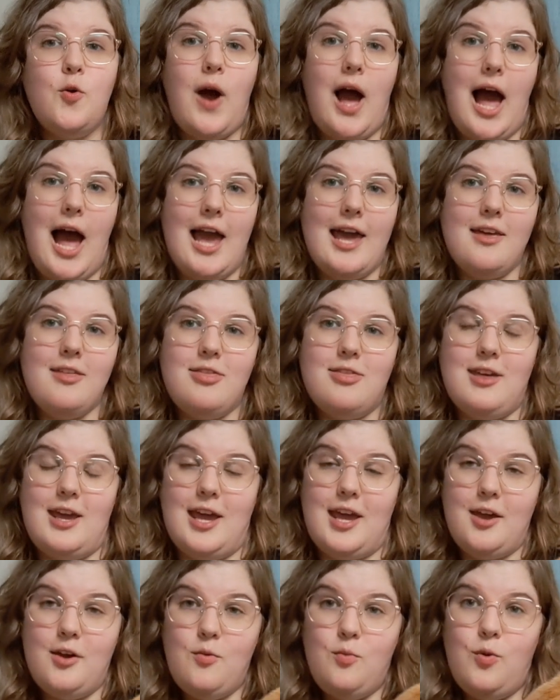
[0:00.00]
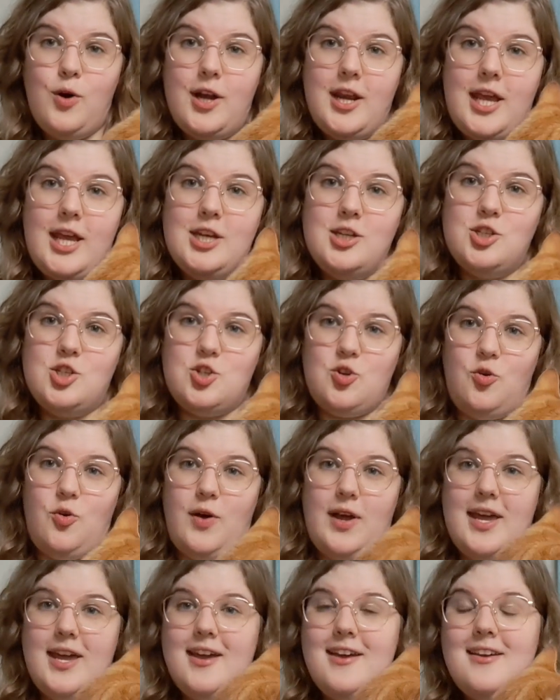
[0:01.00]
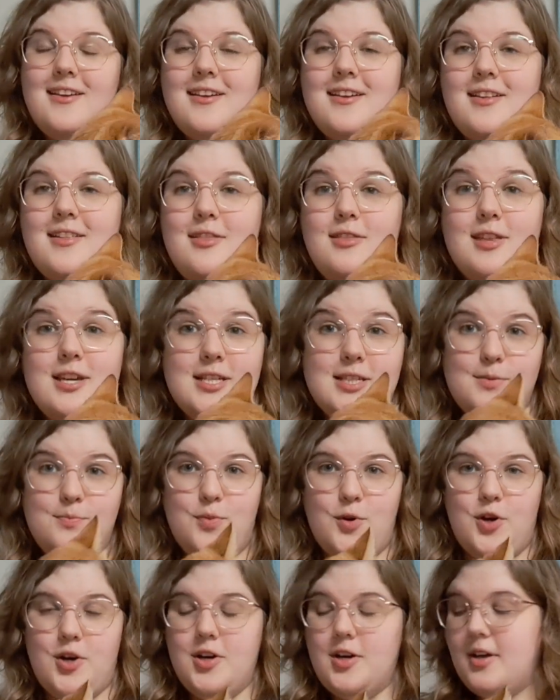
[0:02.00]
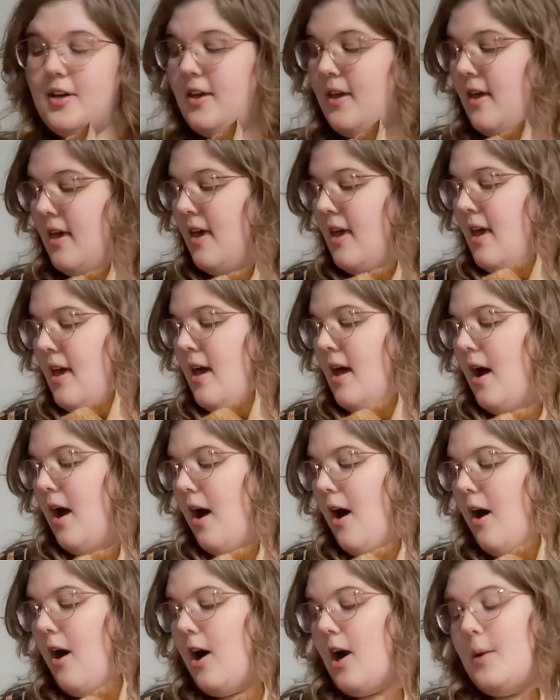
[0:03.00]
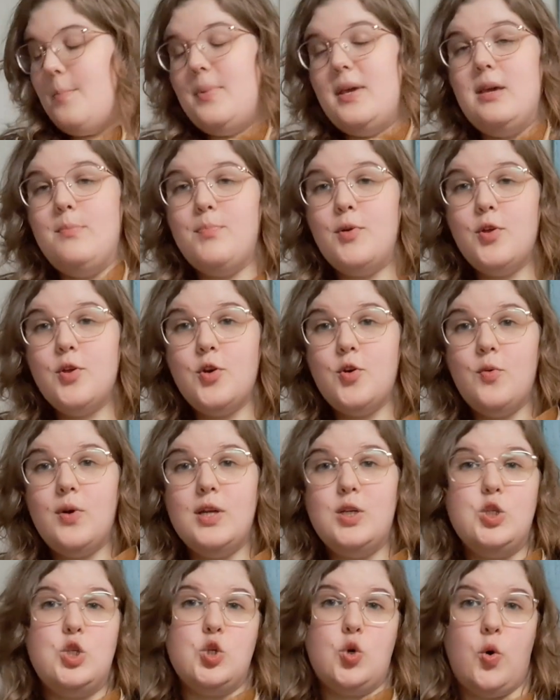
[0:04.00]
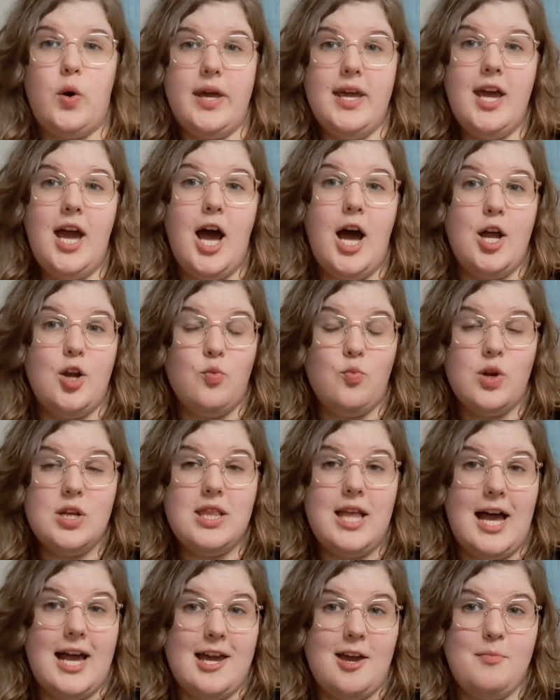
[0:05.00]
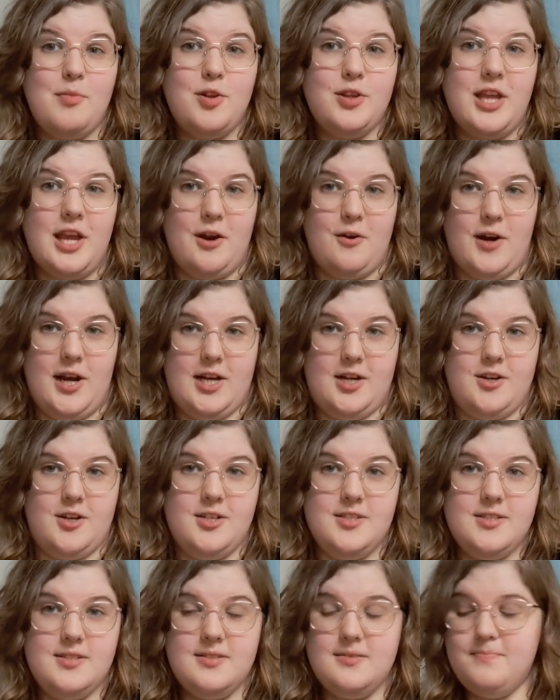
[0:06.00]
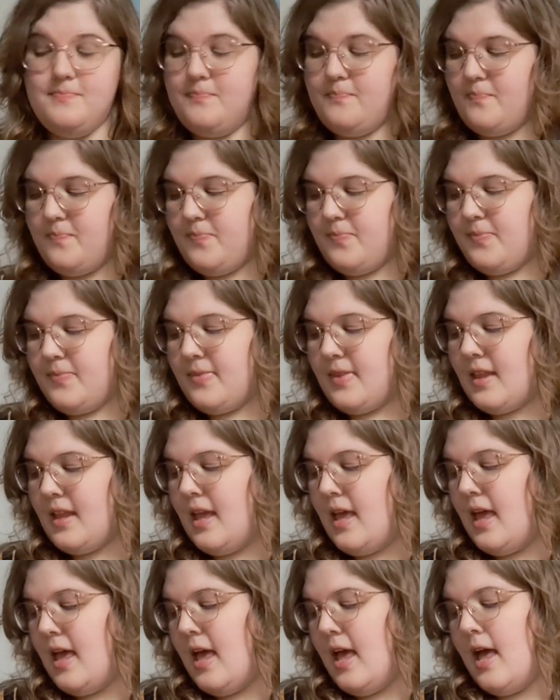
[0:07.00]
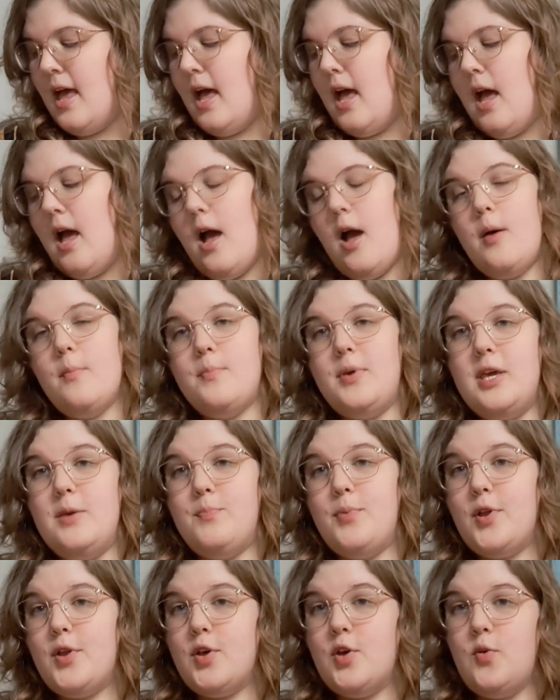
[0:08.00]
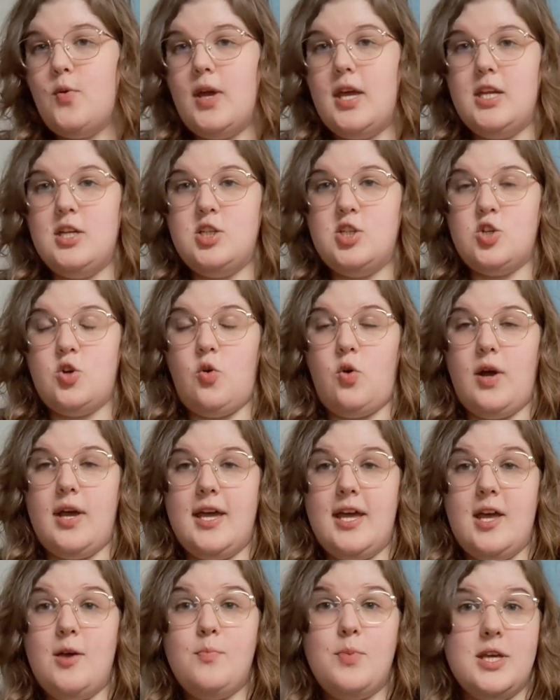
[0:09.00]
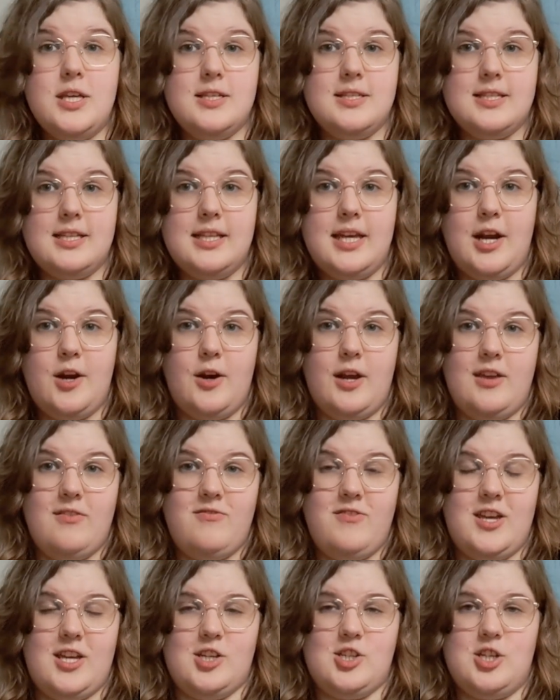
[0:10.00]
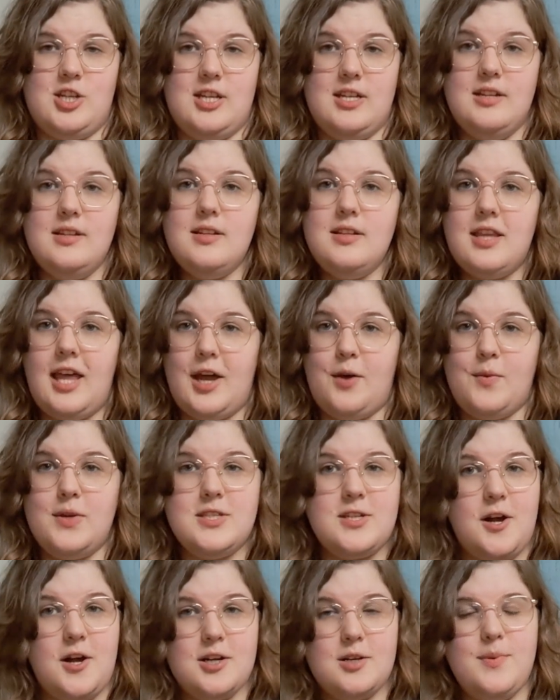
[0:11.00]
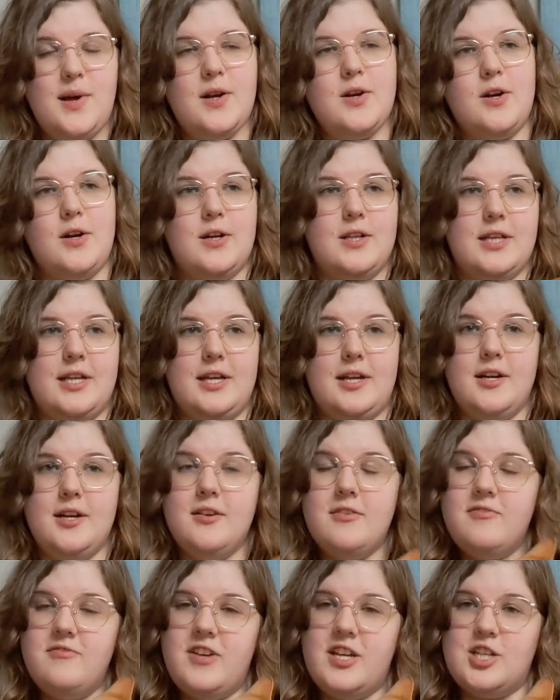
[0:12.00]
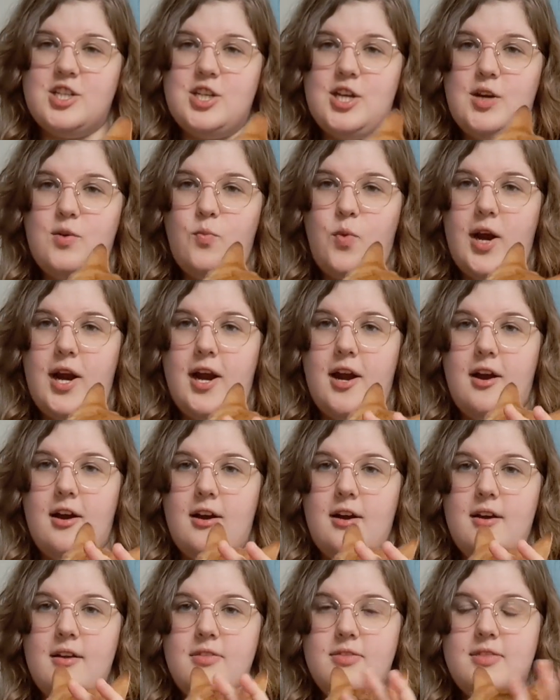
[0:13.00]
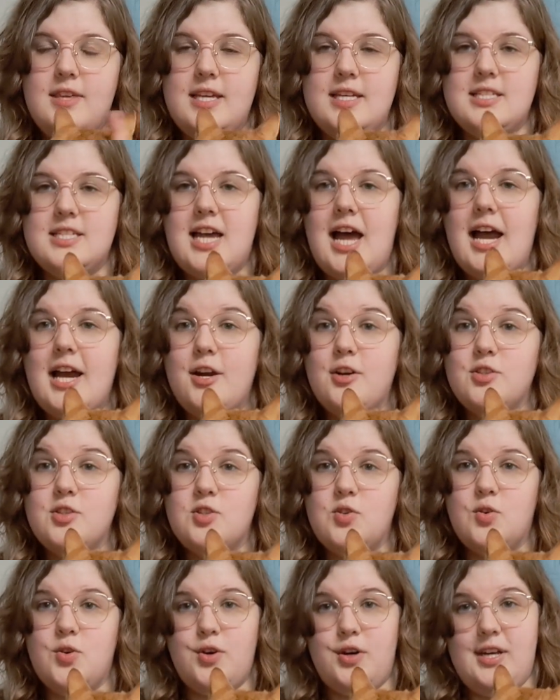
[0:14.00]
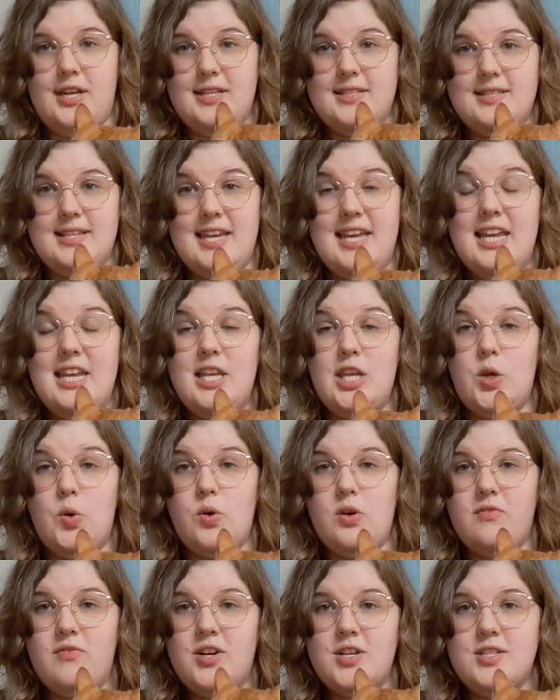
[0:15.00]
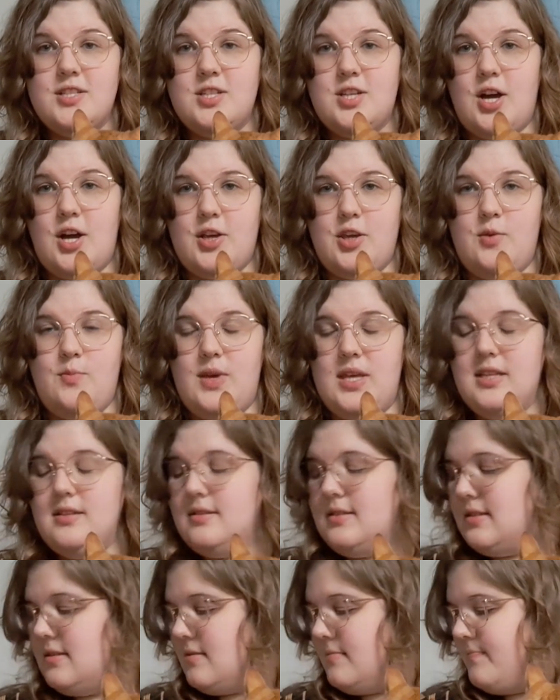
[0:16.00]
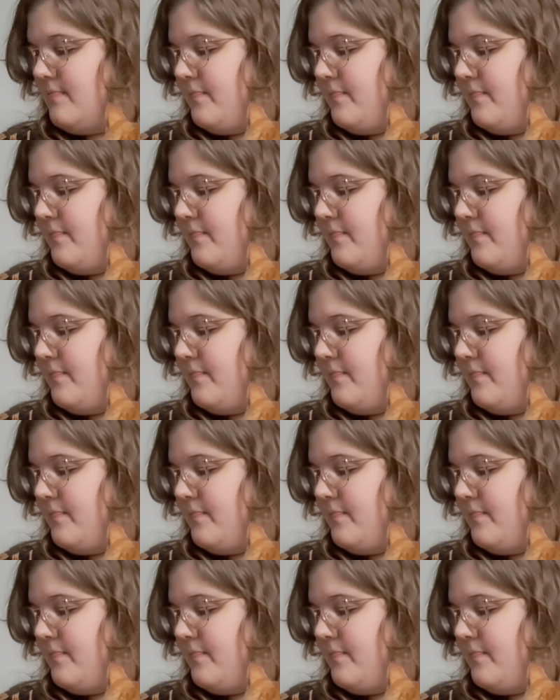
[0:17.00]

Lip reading: I think would enjoy this book are people who enjoy unreliable narrators, people who enjoy epistolary fiction, like we talked about earlier, fiction where the entire story is in-universe documents,